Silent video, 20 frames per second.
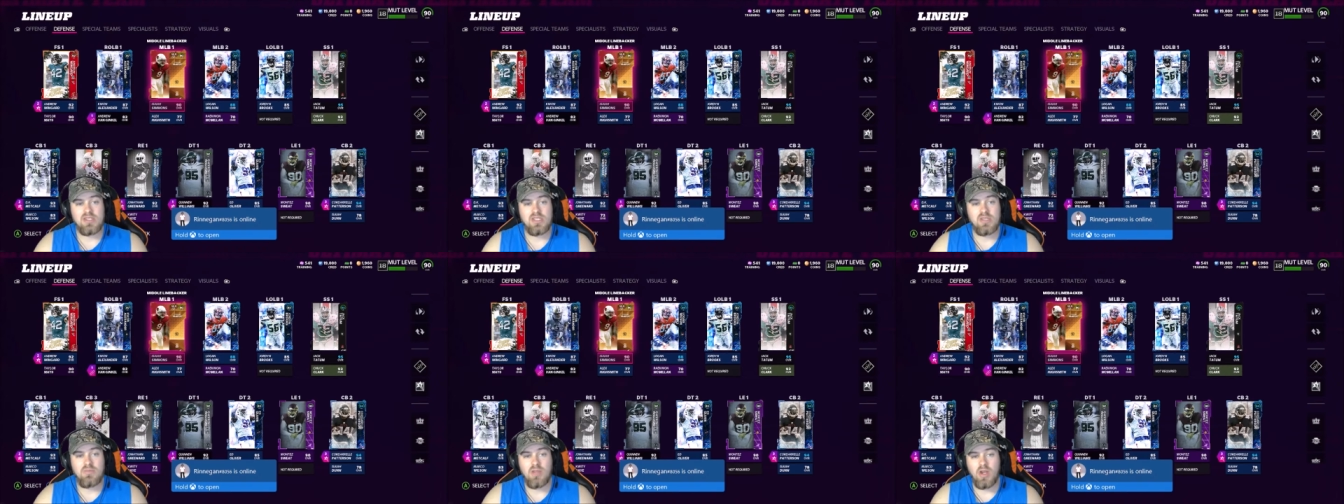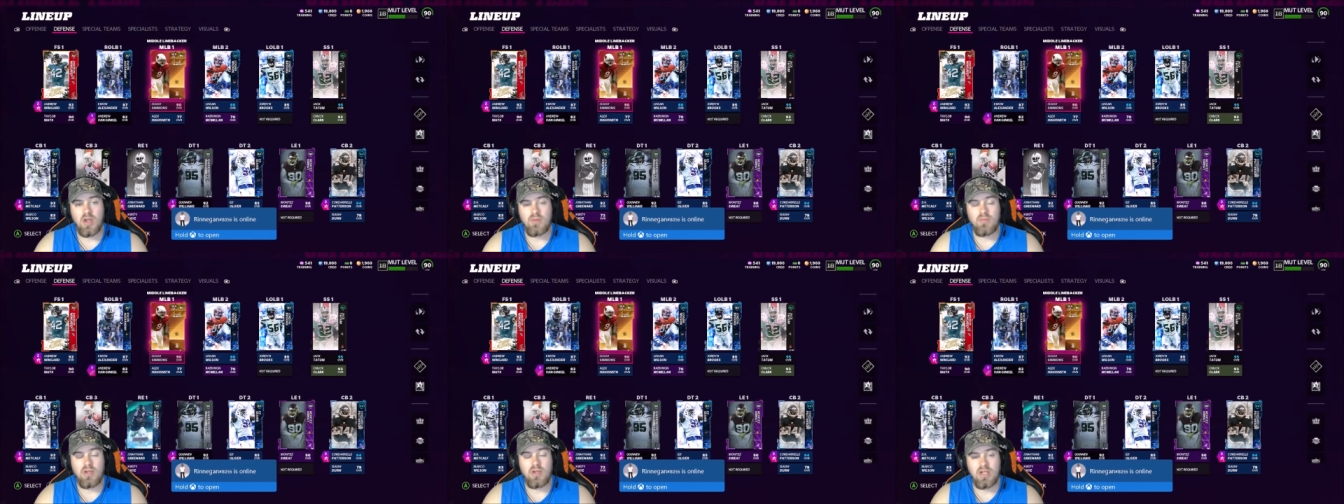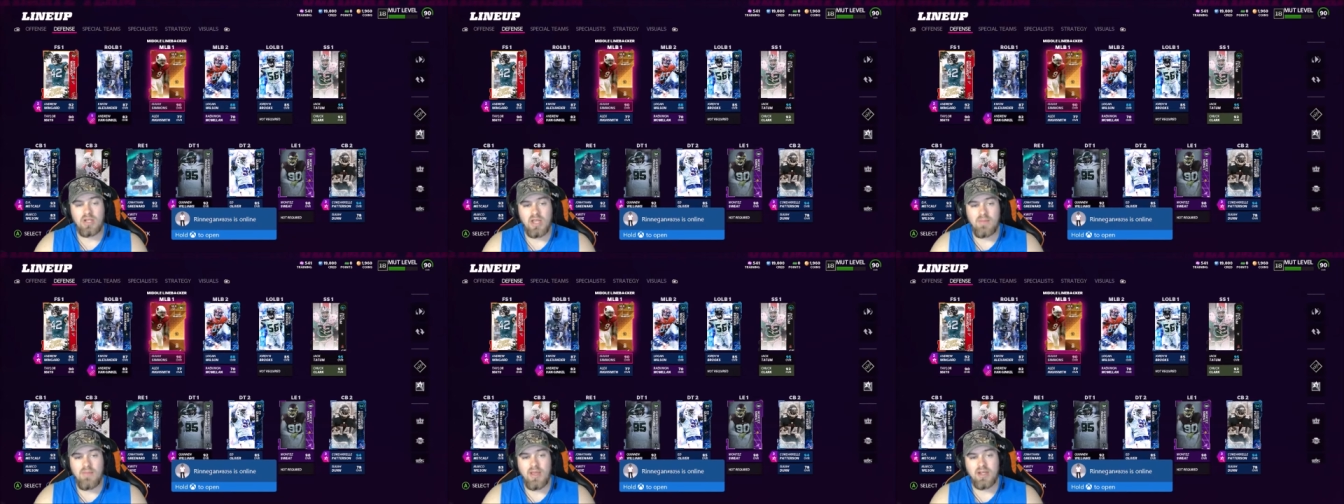to be our middle
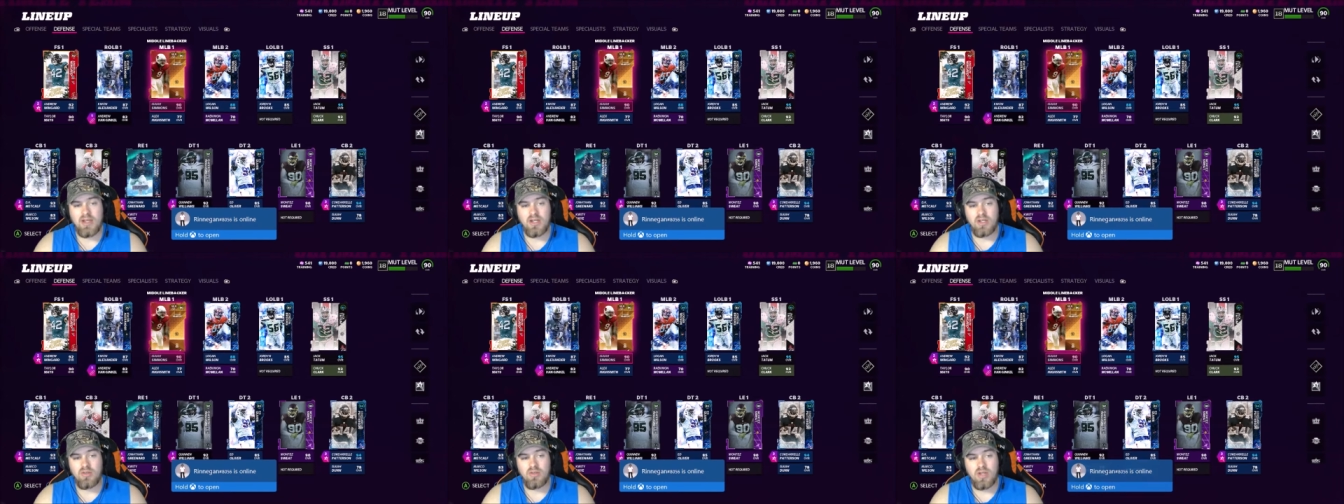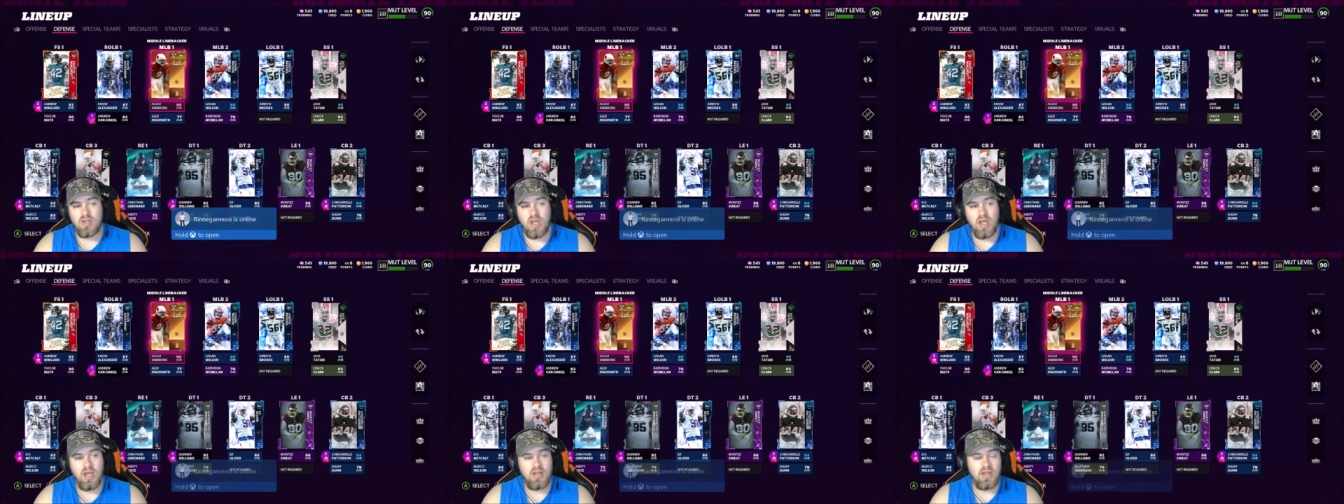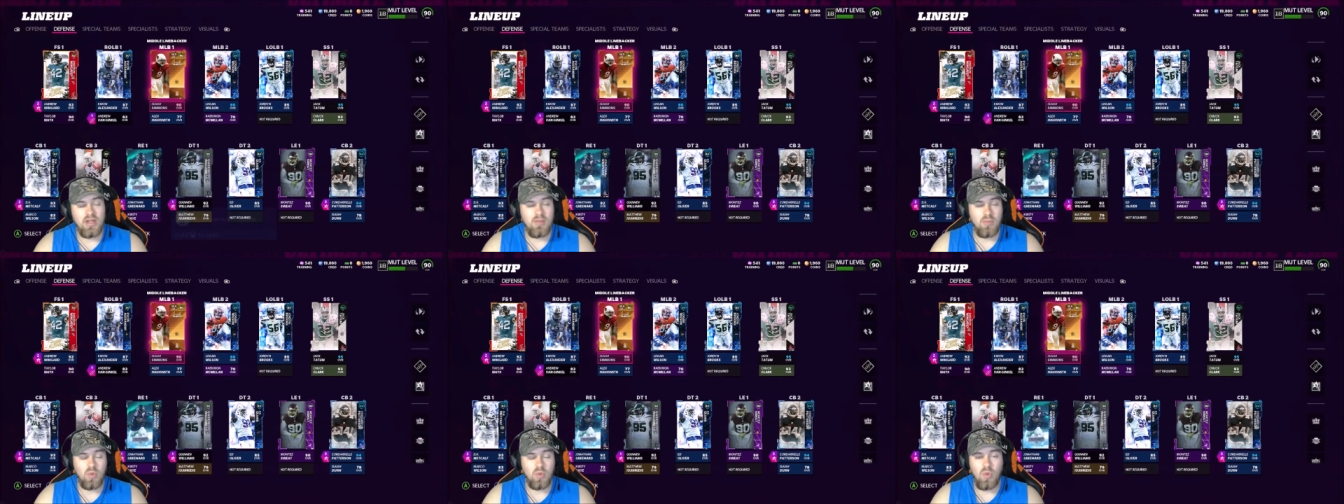linebacker uh,
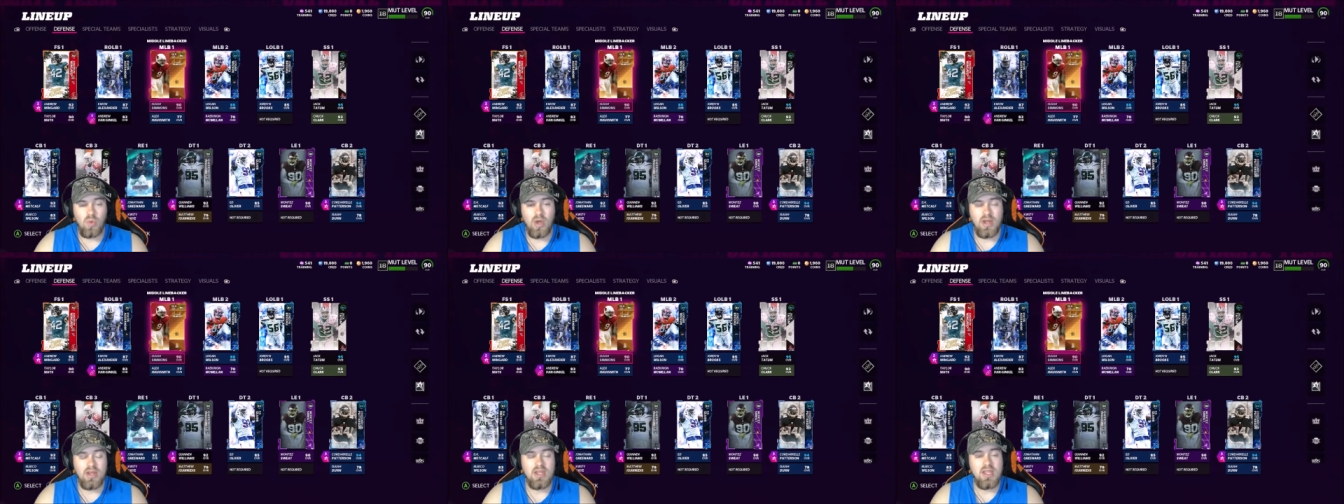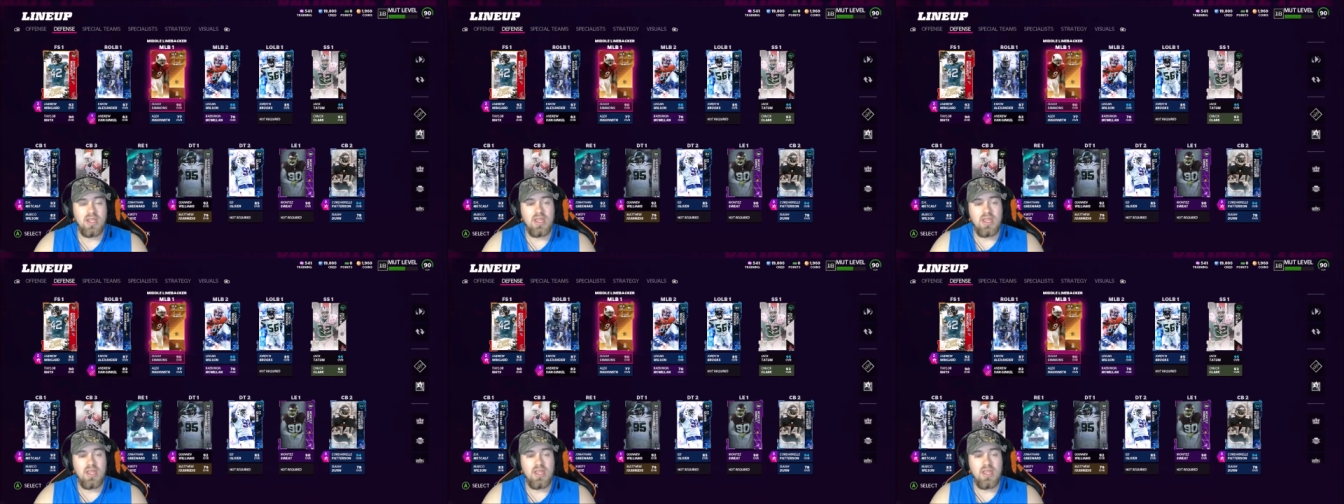number one.